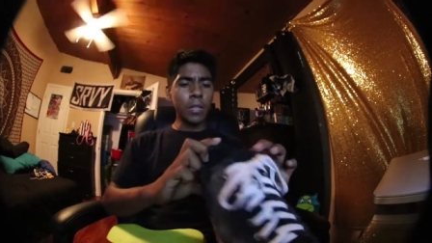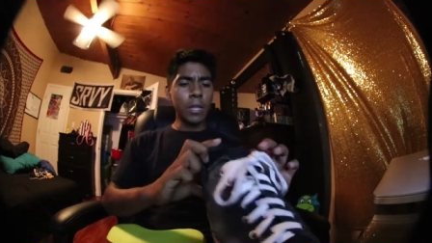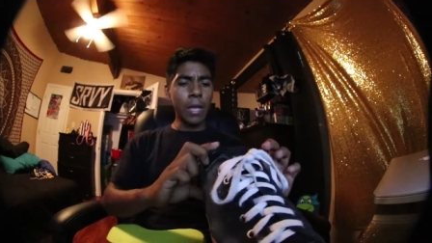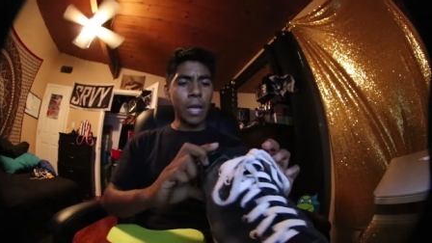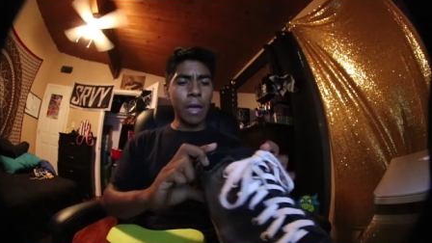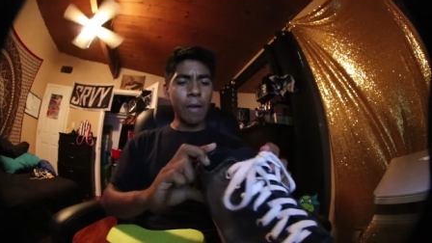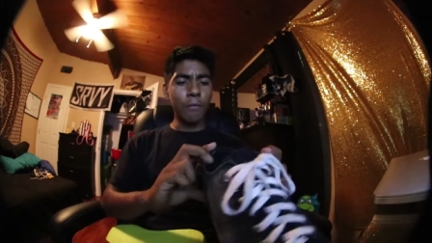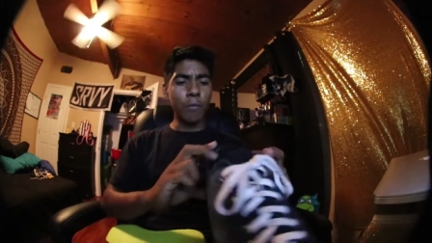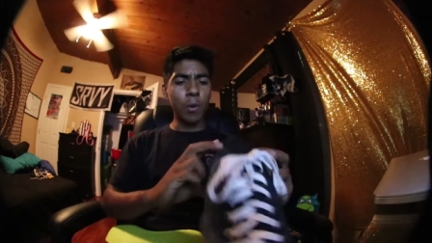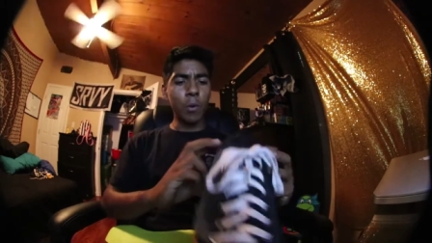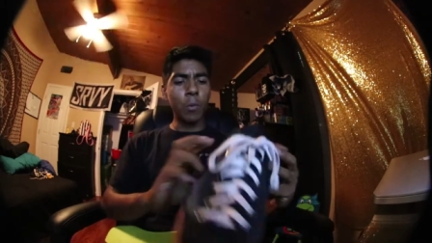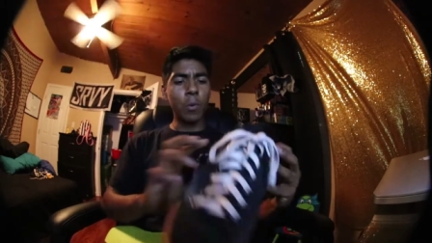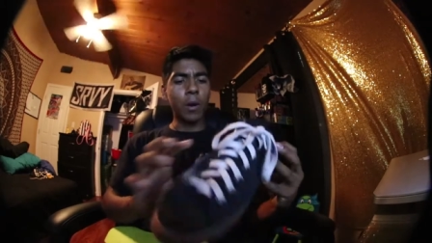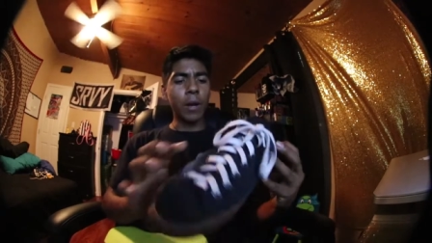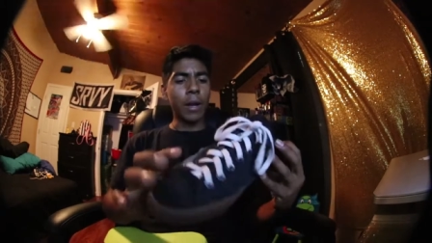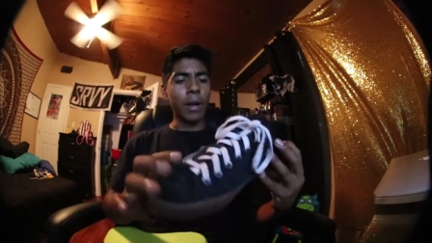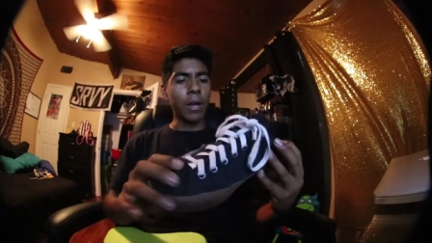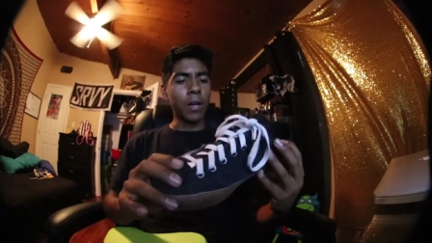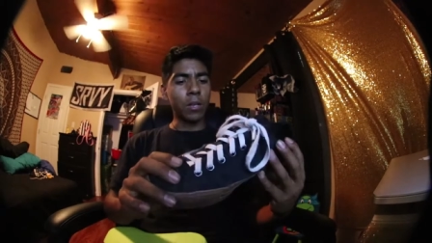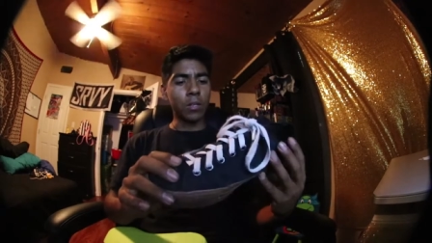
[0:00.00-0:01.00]

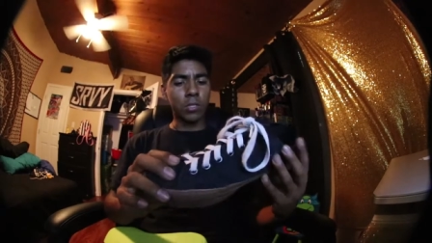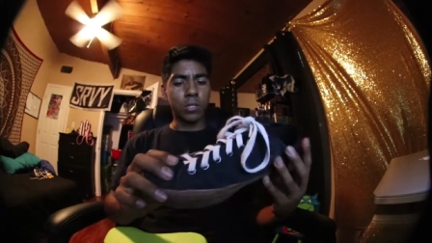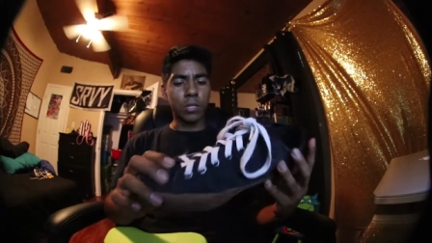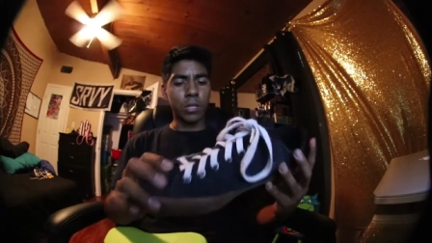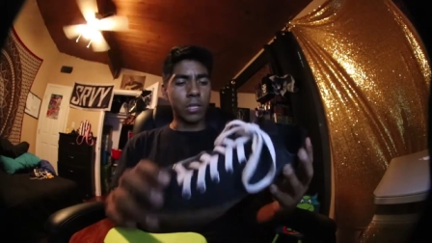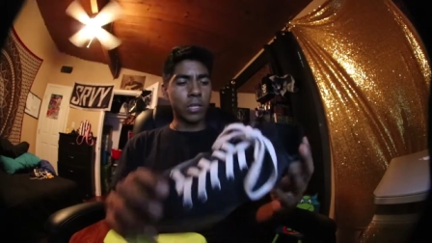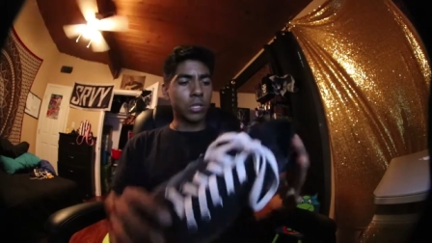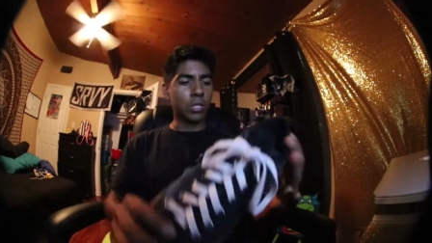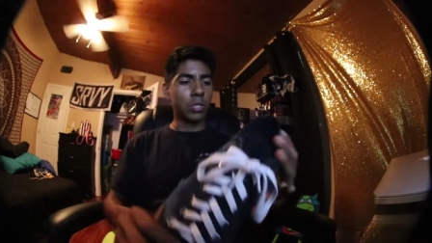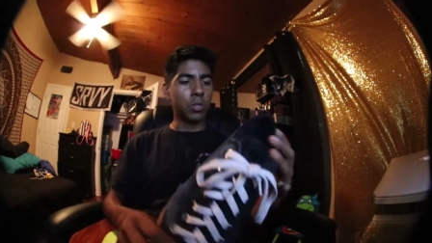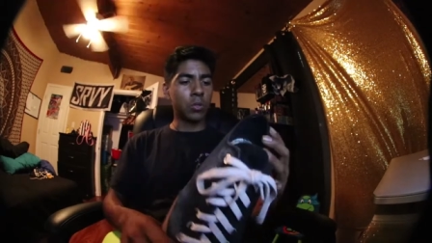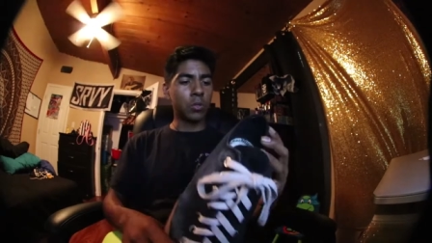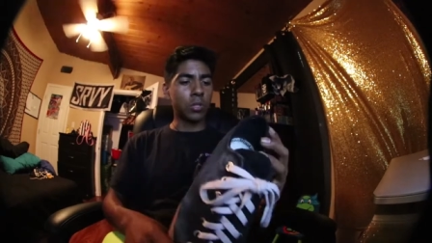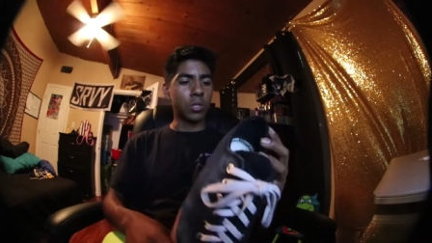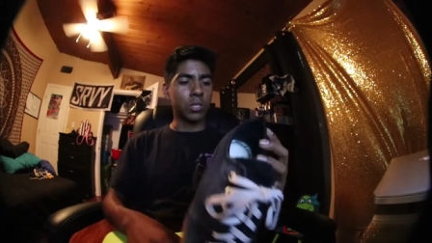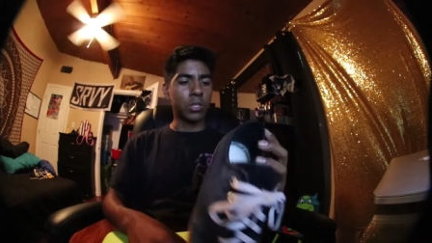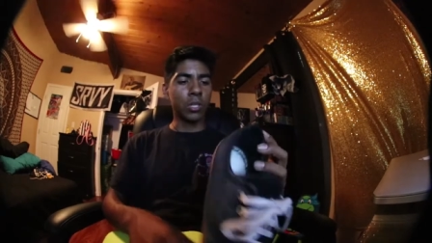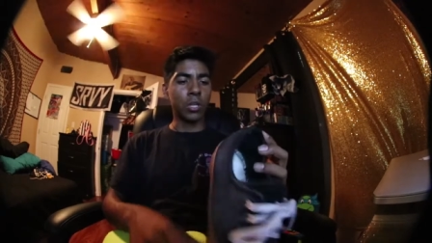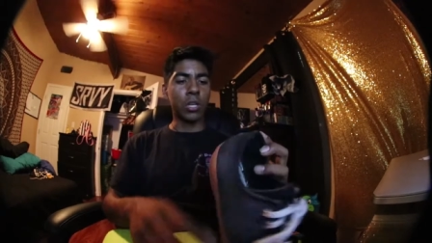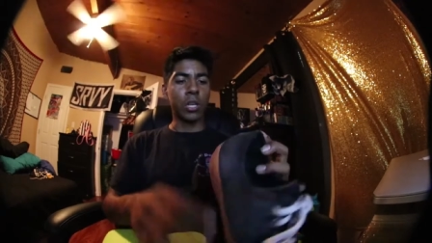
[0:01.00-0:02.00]
Everywhere else, these shoes
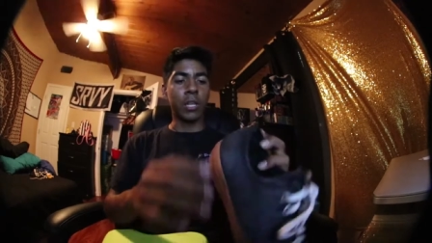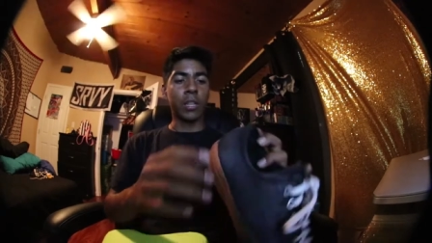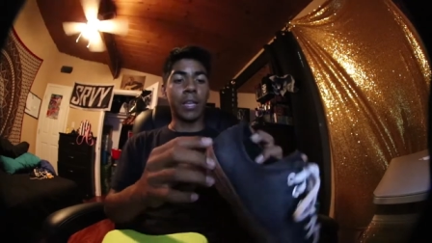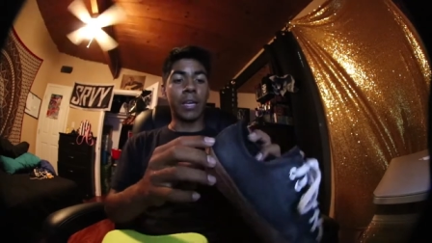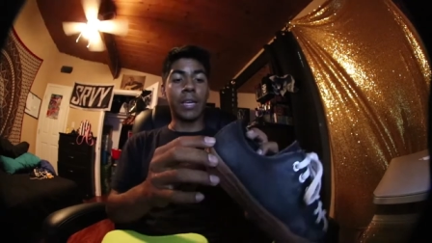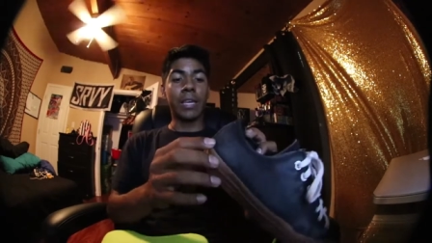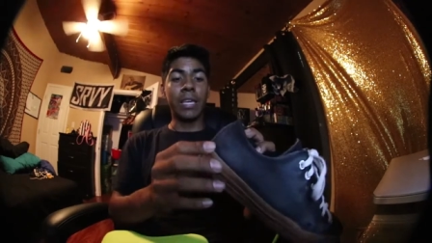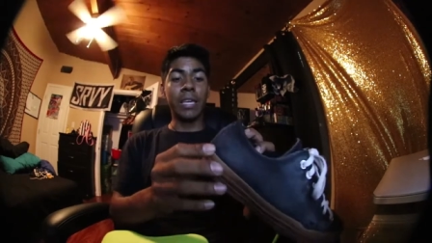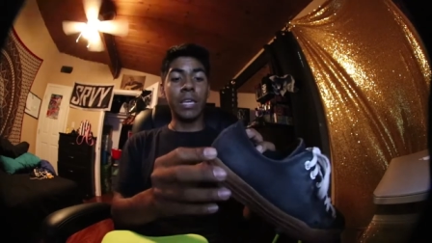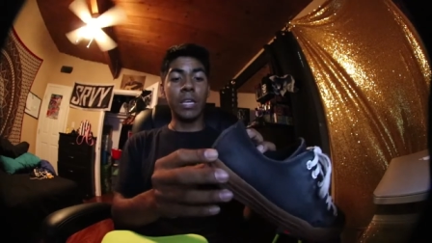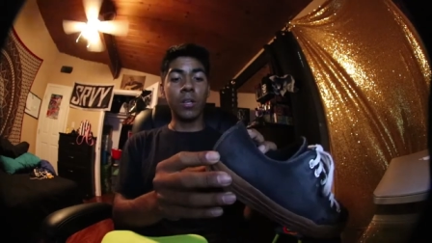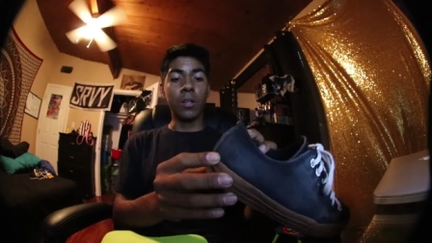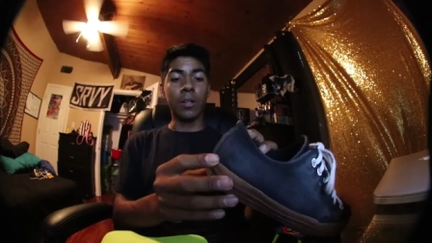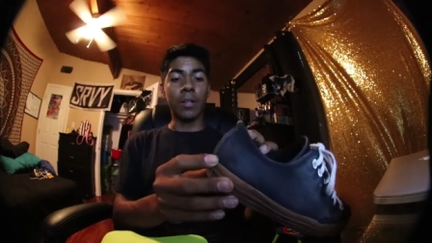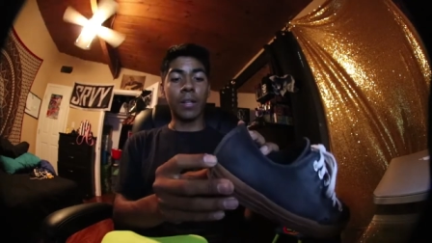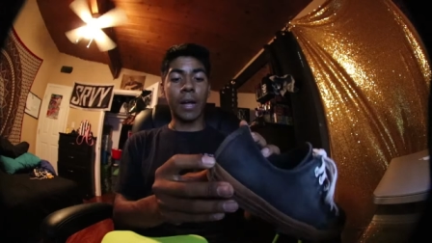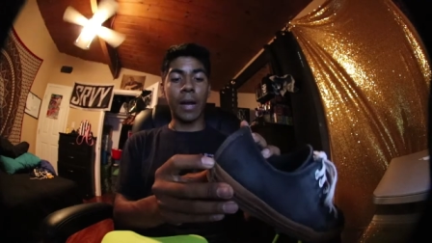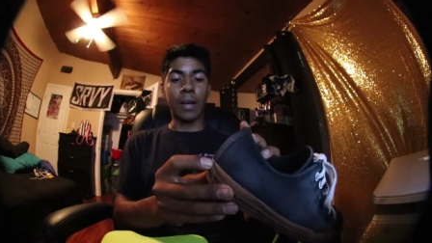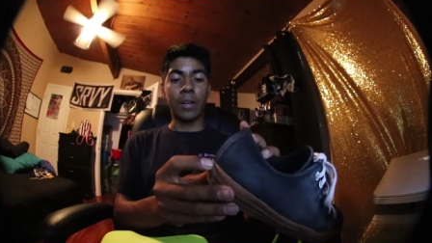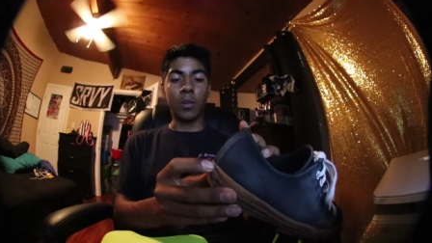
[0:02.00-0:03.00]
are still good. The
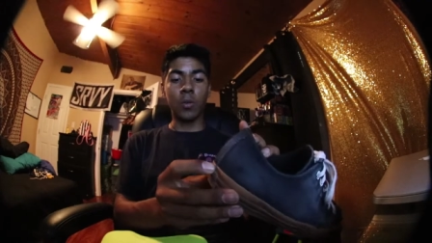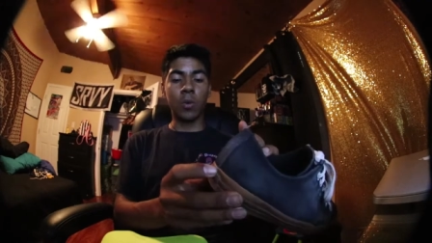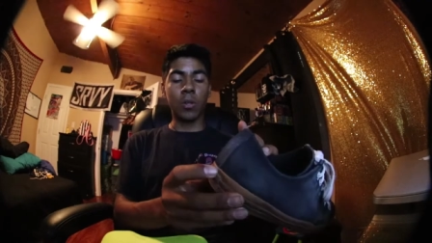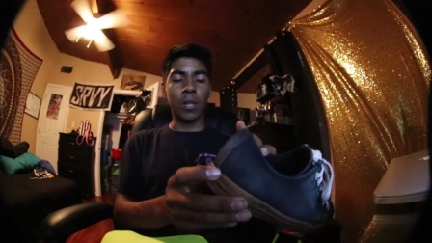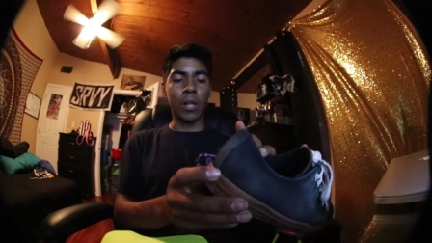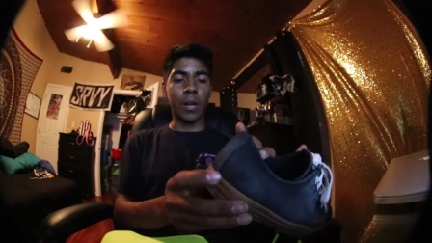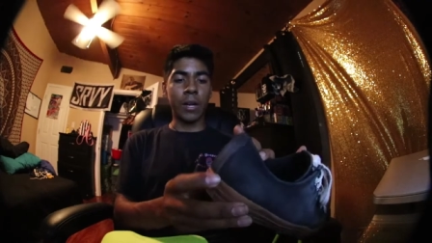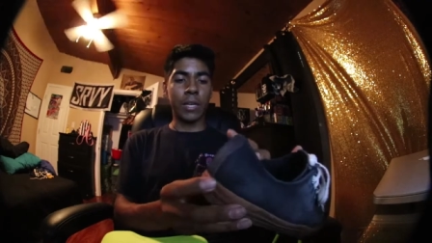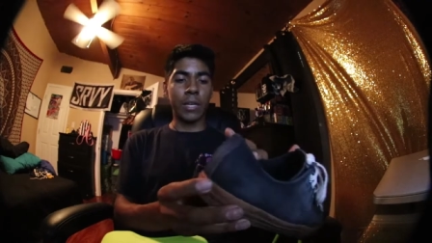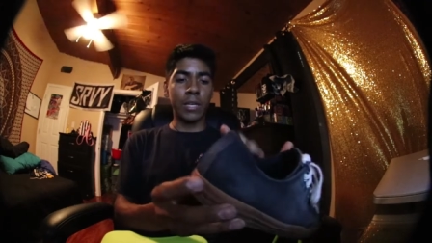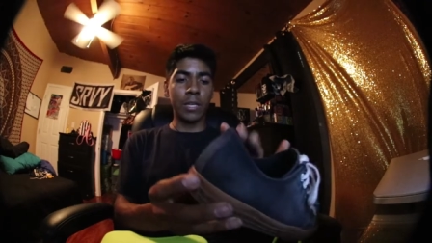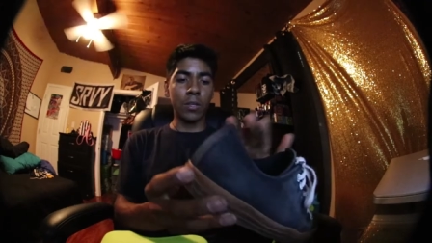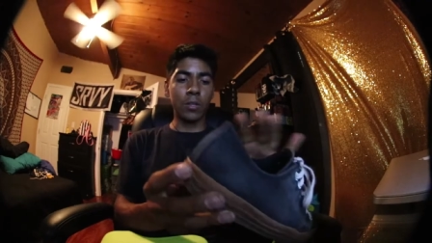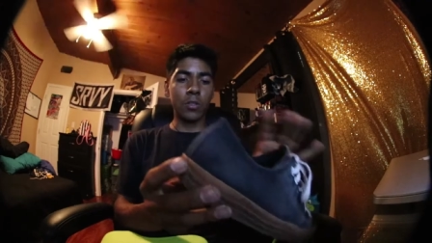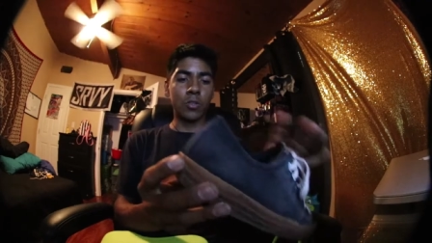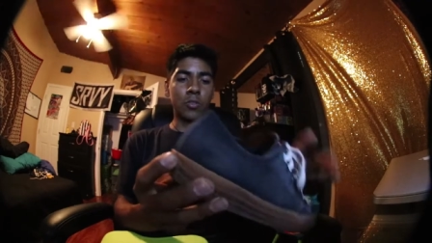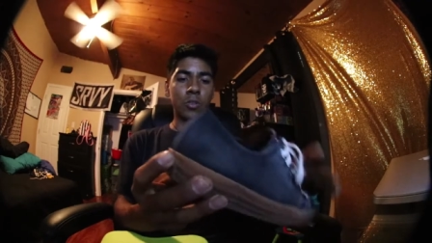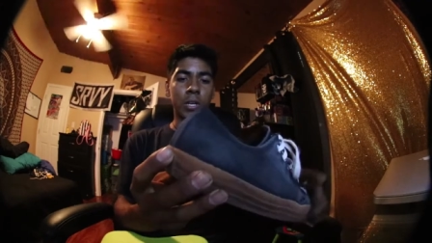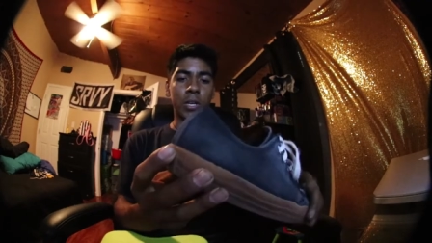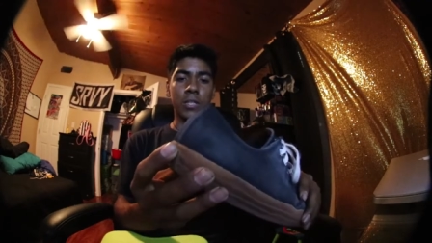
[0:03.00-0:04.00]
heel, I do a lot of
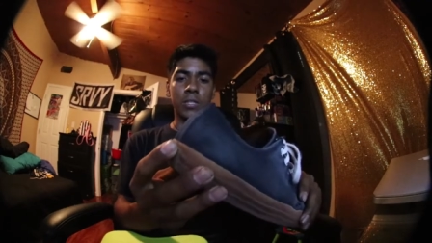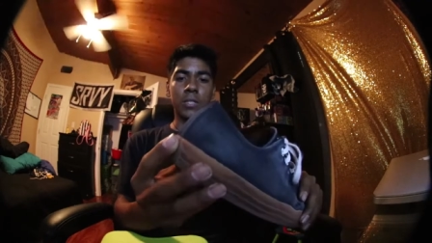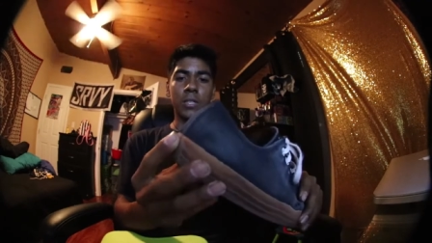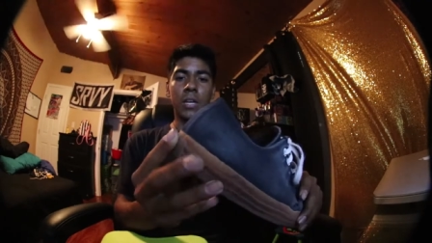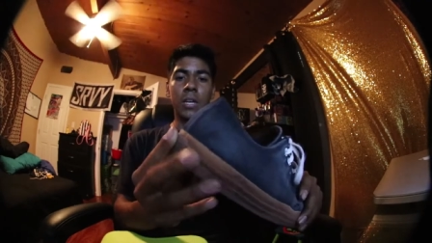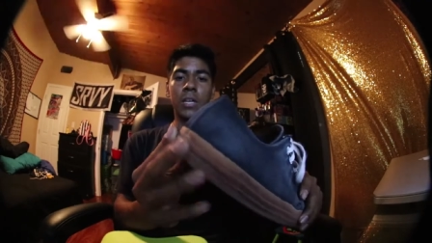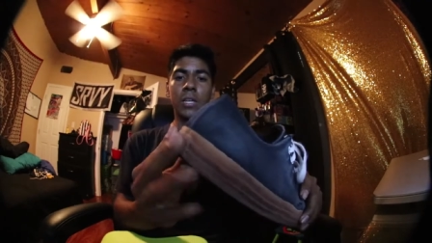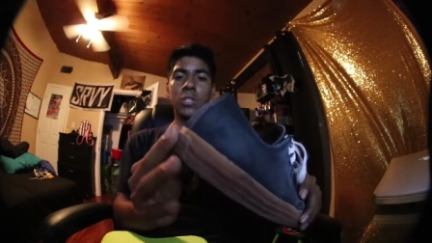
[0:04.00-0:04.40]
heel tricks.